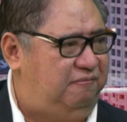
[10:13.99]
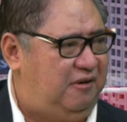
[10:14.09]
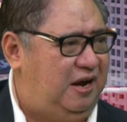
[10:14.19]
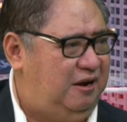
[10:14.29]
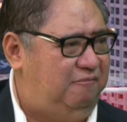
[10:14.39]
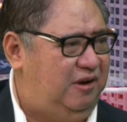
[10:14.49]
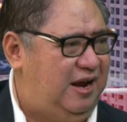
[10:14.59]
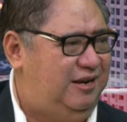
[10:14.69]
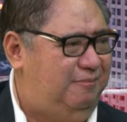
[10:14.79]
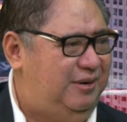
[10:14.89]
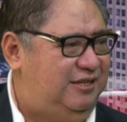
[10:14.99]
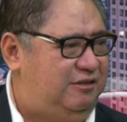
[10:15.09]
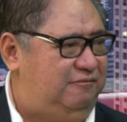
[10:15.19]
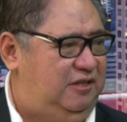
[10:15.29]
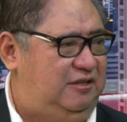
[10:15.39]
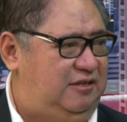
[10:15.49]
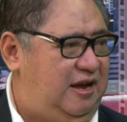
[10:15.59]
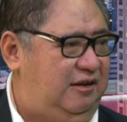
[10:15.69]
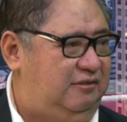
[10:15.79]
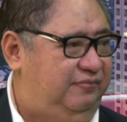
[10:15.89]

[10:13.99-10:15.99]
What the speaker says: 5 enemies of the state.